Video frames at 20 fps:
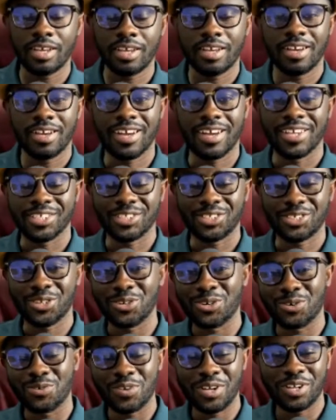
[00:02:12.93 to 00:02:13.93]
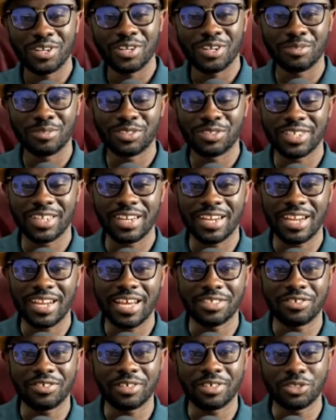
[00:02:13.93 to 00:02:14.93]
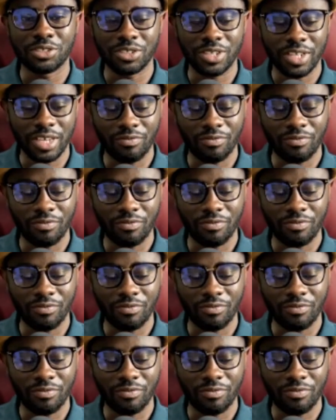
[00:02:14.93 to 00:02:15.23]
Hi, so welcome to the live stream today.